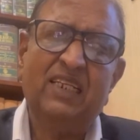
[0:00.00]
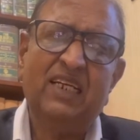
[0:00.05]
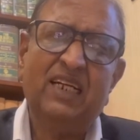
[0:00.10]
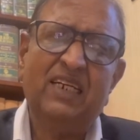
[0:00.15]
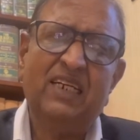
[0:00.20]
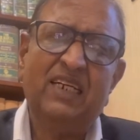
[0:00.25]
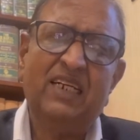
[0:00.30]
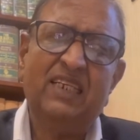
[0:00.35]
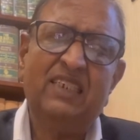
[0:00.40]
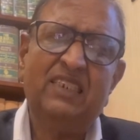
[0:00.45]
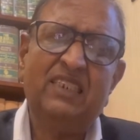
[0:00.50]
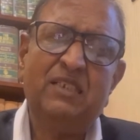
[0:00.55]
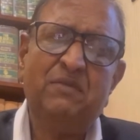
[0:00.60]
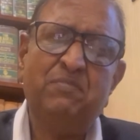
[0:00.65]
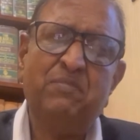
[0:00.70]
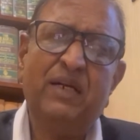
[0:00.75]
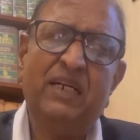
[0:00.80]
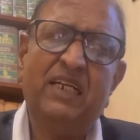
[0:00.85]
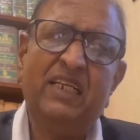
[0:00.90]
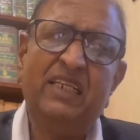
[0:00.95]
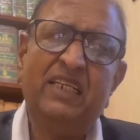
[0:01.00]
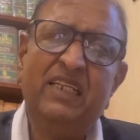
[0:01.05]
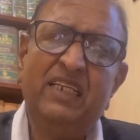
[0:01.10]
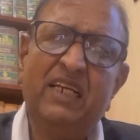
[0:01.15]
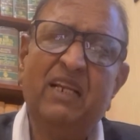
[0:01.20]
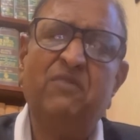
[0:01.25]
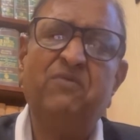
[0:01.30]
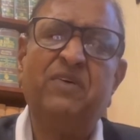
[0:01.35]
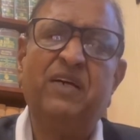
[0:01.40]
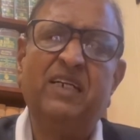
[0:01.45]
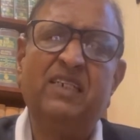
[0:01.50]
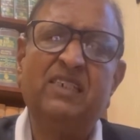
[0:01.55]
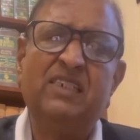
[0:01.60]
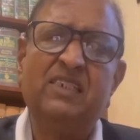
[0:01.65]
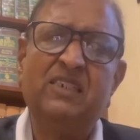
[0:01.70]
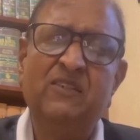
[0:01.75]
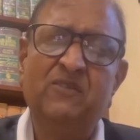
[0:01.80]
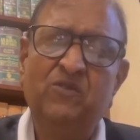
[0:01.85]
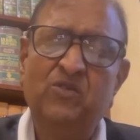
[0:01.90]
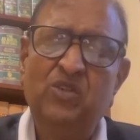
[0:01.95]
that it is the material facts
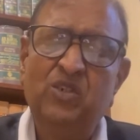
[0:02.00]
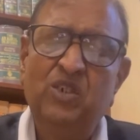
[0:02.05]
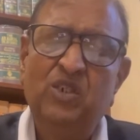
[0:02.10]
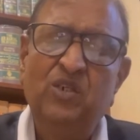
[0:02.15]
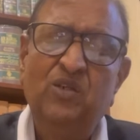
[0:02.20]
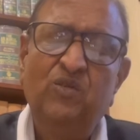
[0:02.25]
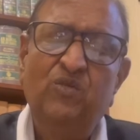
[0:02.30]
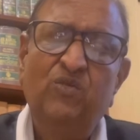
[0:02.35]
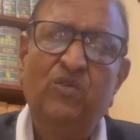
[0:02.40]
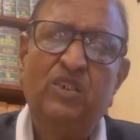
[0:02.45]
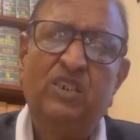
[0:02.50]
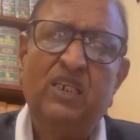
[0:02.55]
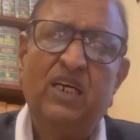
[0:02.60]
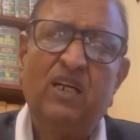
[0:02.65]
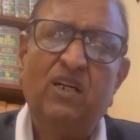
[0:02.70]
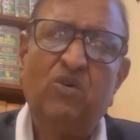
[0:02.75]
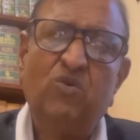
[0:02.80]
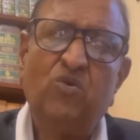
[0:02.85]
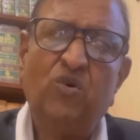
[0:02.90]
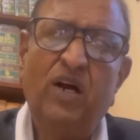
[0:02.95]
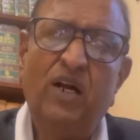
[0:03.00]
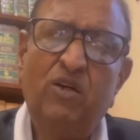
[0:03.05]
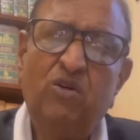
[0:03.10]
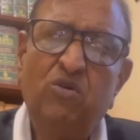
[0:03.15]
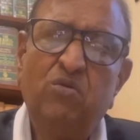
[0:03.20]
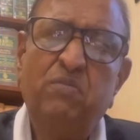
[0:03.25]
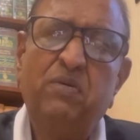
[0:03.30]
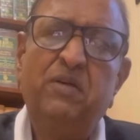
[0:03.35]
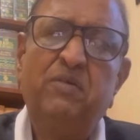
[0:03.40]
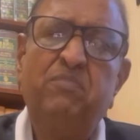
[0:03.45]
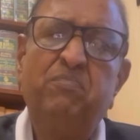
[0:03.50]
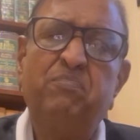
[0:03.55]
which are required to be